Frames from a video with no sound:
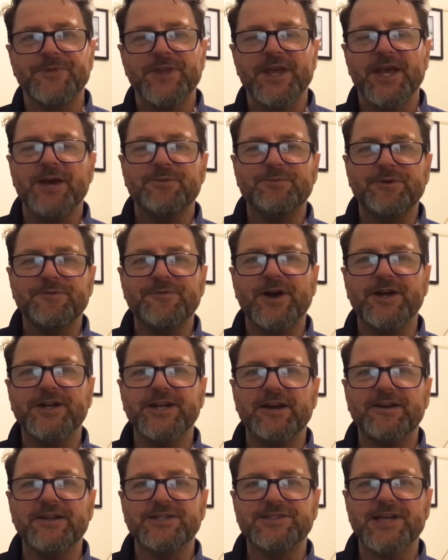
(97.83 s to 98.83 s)
and we find
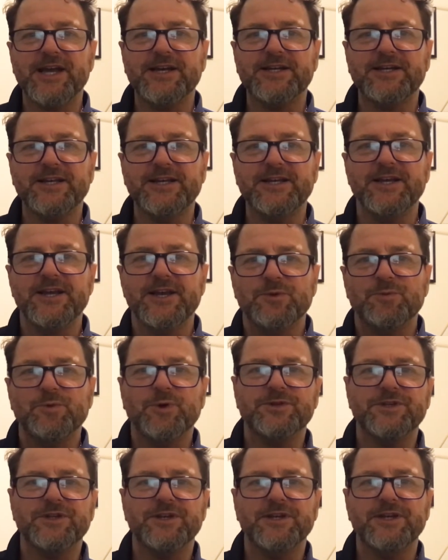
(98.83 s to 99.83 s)
out exactly
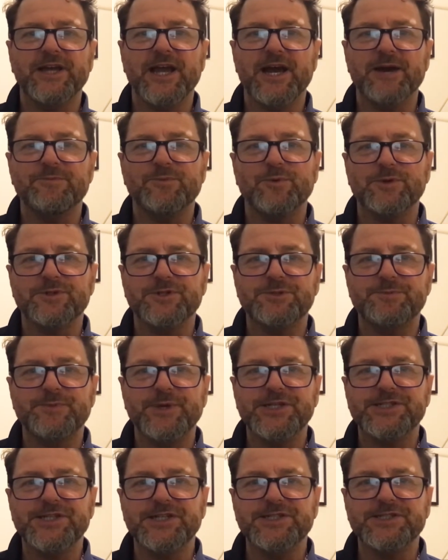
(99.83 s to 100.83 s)
what the
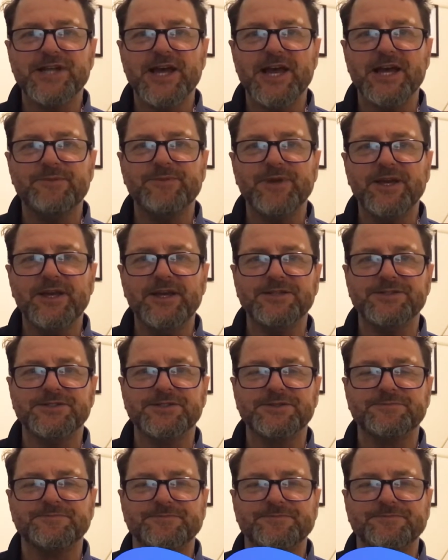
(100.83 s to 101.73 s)
species name is.